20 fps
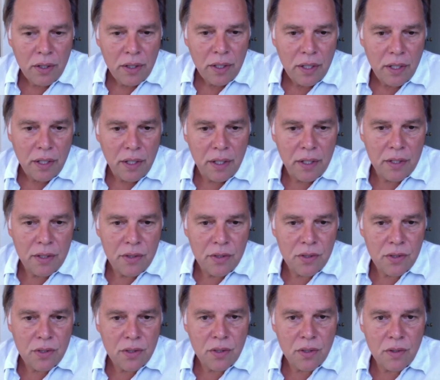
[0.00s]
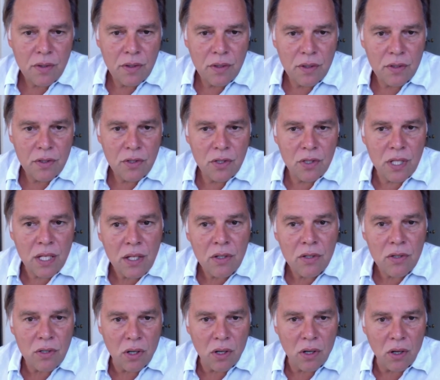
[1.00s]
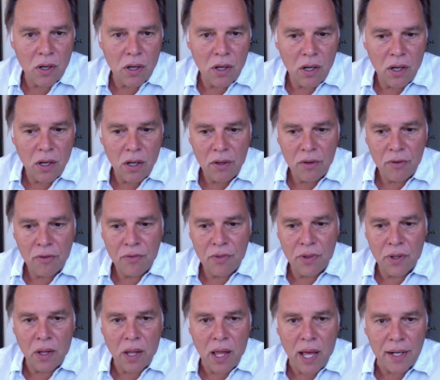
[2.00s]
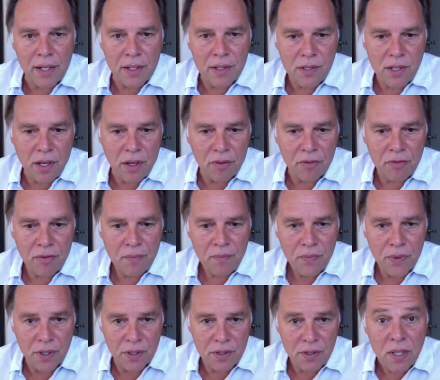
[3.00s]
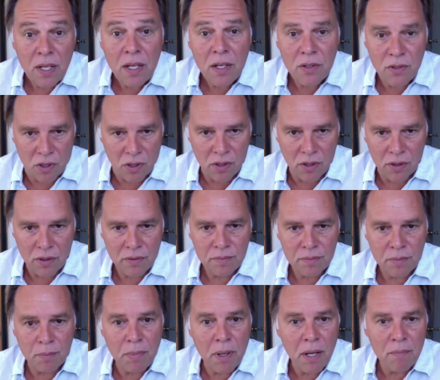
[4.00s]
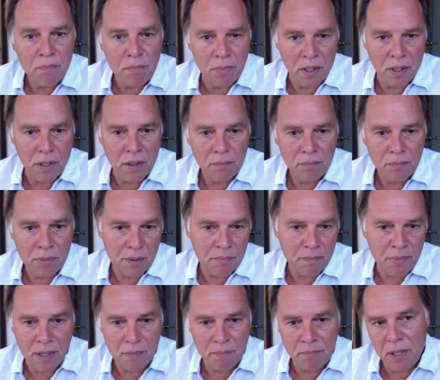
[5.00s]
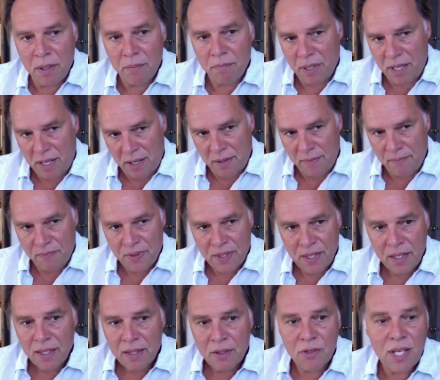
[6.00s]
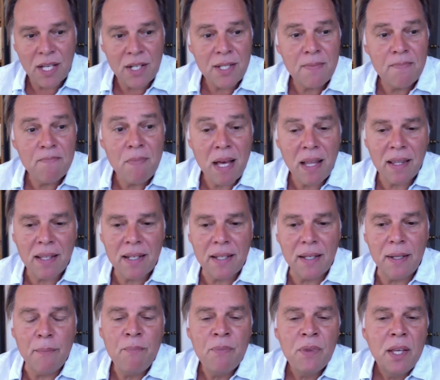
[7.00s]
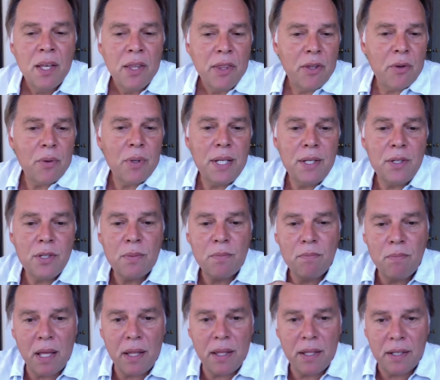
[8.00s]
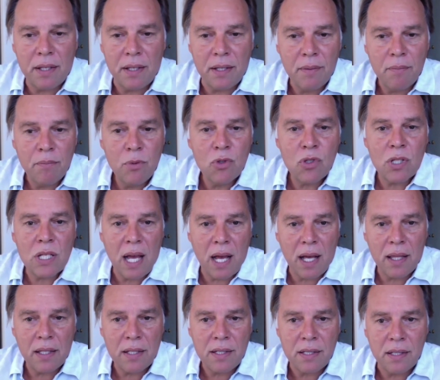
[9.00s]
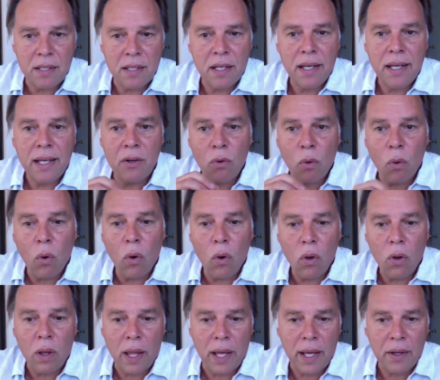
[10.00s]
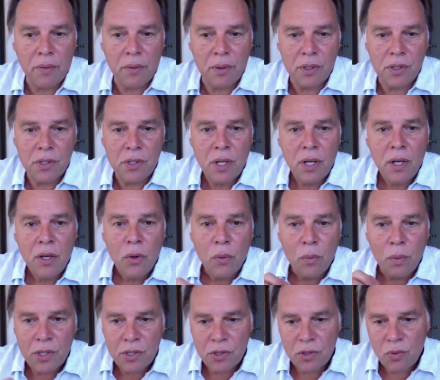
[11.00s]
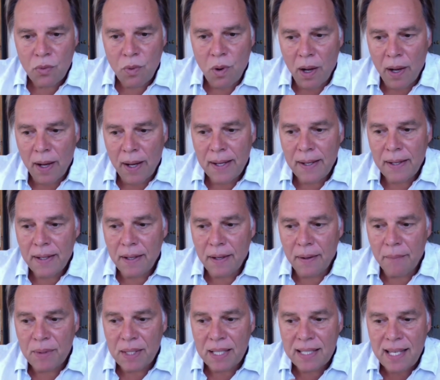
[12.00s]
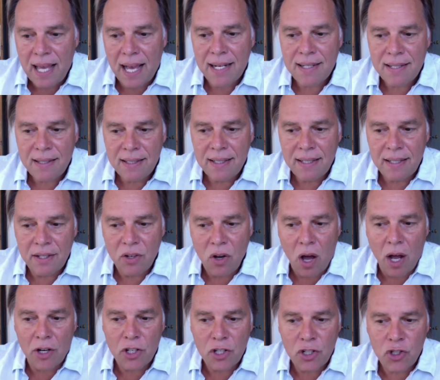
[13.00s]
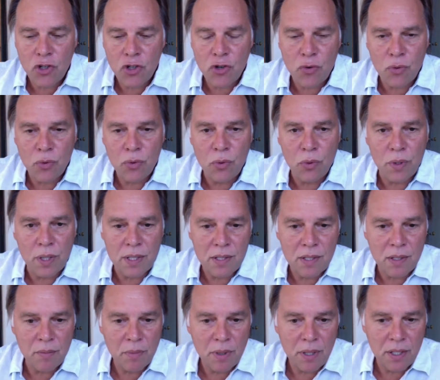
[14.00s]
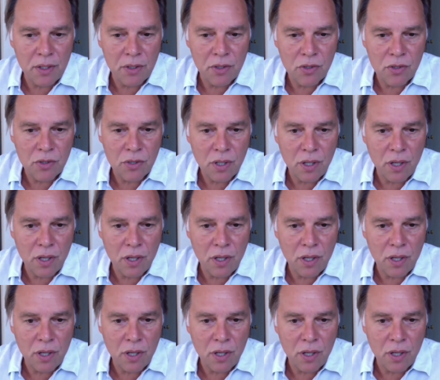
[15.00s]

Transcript: is the sing-song of the line itself. The sing-song, ba-ba-ba, ba-da-ba-ba-ba. There's actually melody. There is melody, musicality in all language, which is why it's actually not true that somebody is